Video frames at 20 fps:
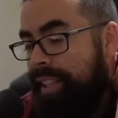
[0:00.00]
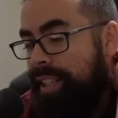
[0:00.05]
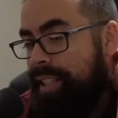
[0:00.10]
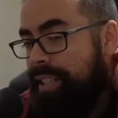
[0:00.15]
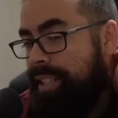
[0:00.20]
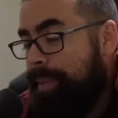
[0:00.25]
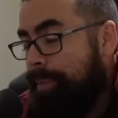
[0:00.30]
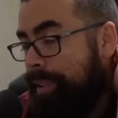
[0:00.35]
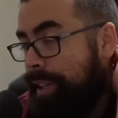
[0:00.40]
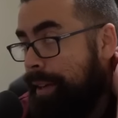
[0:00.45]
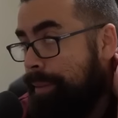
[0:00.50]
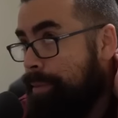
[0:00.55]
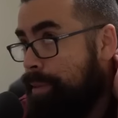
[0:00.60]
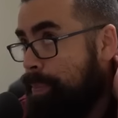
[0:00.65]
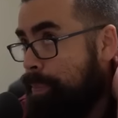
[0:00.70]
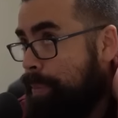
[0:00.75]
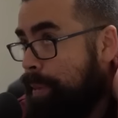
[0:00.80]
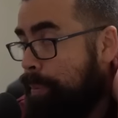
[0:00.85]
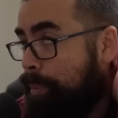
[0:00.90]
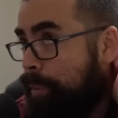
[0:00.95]
Sometimes
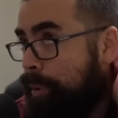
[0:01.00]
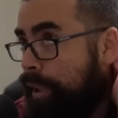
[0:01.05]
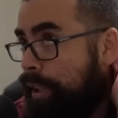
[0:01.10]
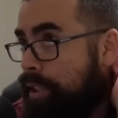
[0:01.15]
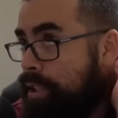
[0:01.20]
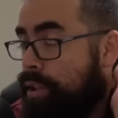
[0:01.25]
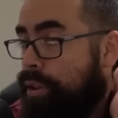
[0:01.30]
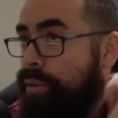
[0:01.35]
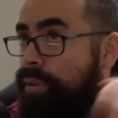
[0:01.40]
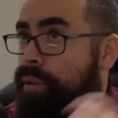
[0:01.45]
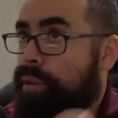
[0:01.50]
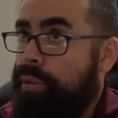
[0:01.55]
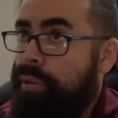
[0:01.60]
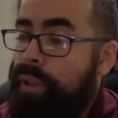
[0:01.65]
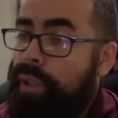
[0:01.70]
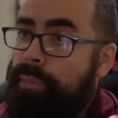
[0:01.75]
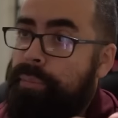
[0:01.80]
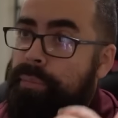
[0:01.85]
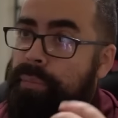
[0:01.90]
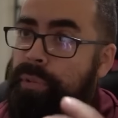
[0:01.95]
people like to throw
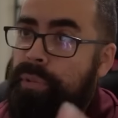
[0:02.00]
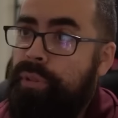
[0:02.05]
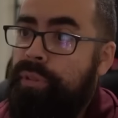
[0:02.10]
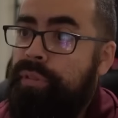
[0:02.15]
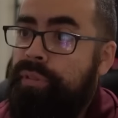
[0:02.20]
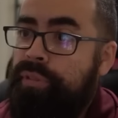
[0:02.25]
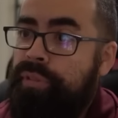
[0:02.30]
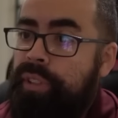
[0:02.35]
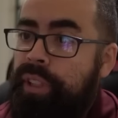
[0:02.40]
a move